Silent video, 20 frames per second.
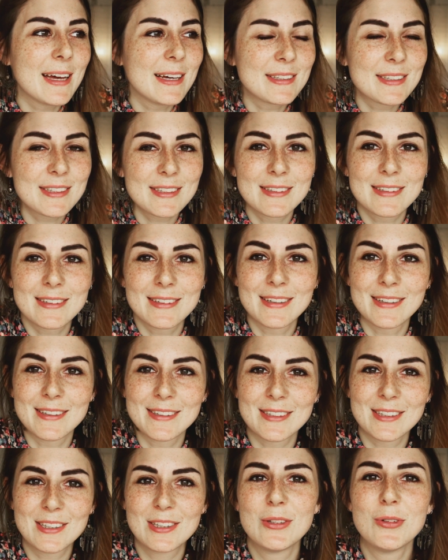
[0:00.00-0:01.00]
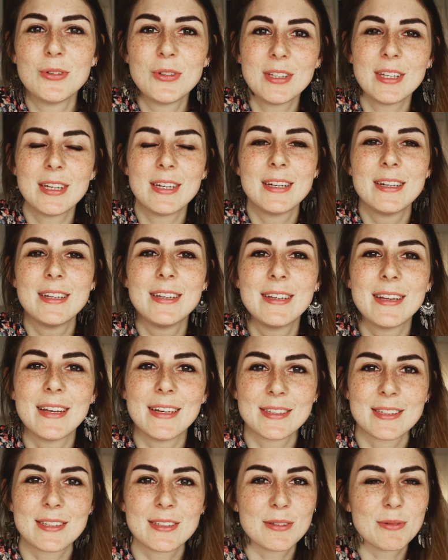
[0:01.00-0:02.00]
as a union,
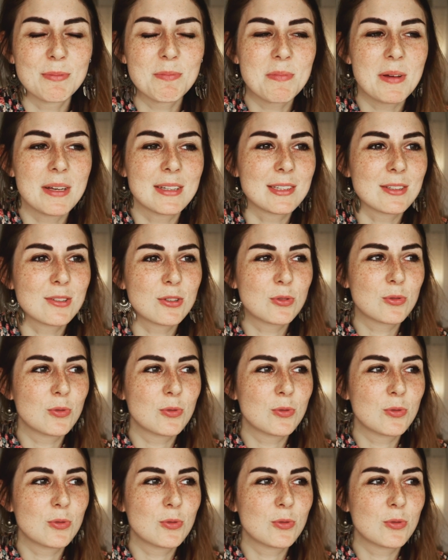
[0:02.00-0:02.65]
as a